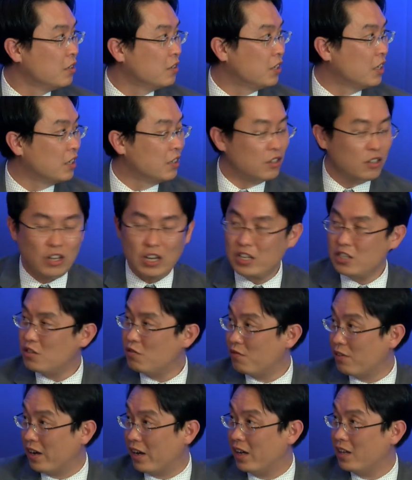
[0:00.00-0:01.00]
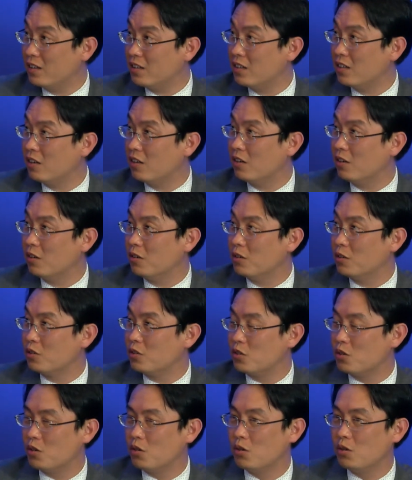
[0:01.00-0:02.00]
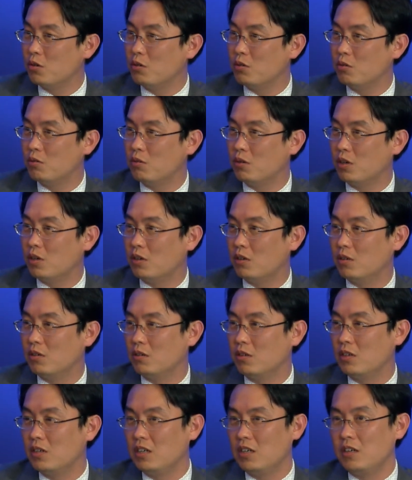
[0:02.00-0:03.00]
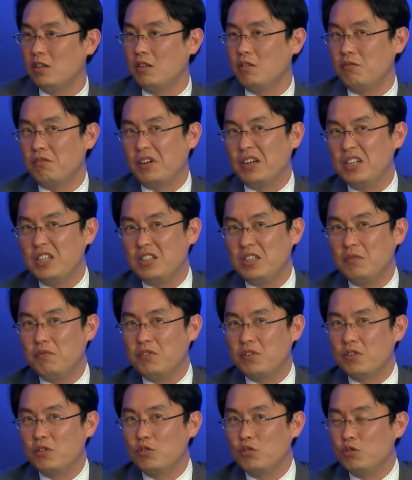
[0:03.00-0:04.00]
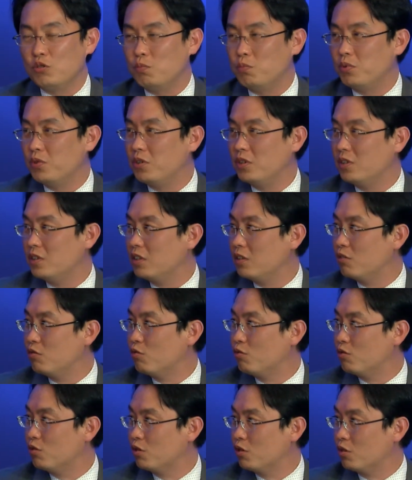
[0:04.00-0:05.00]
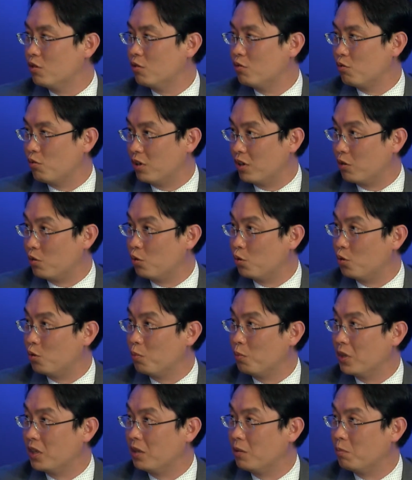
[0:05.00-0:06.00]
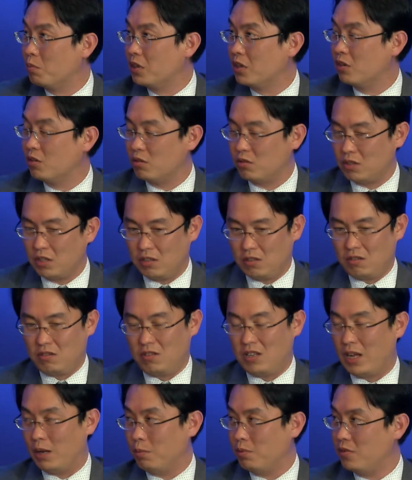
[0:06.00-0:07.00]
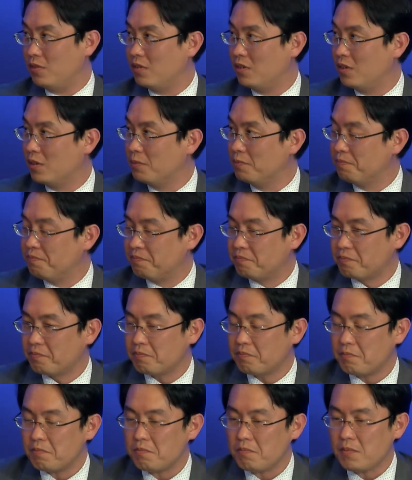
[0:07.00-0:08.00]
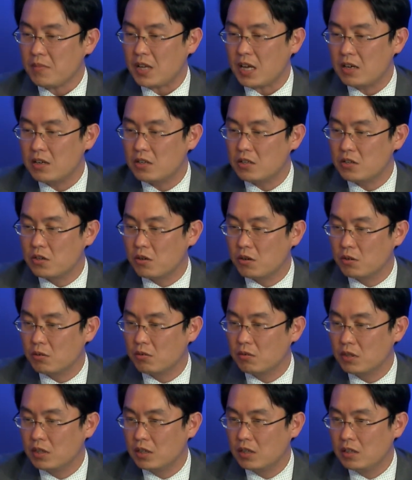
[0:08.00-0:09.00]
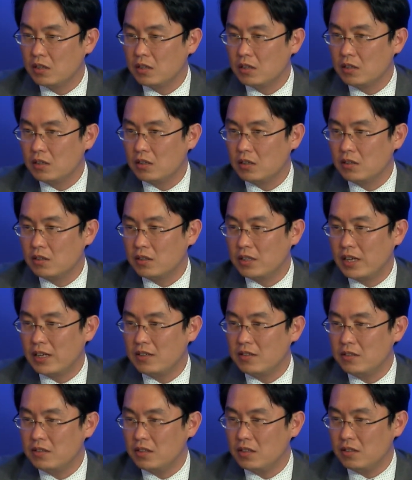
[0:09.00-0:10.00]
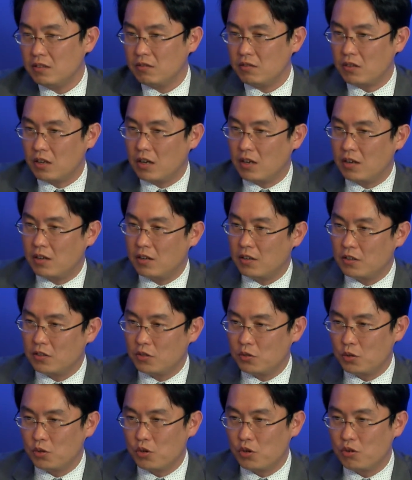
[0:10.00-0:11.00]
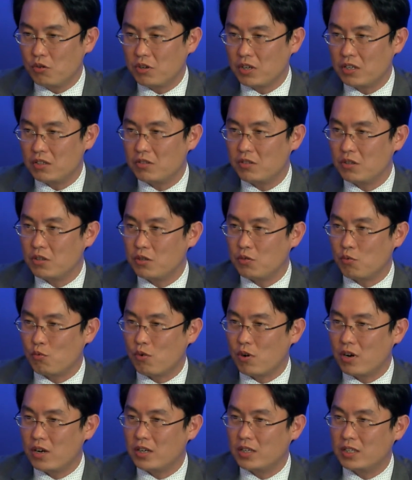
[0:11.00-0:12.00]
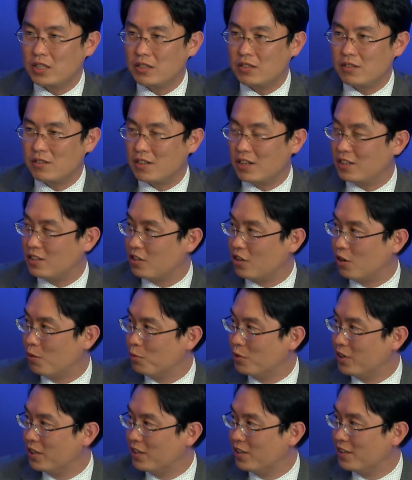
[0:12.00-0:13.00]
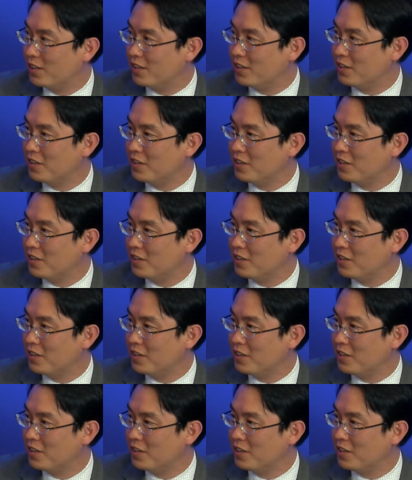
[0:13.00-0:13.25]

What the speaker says: than HVAD. So very difficult to put it in through the thoracotomy because it's depth. So that is it. So your question is why it's not dominating?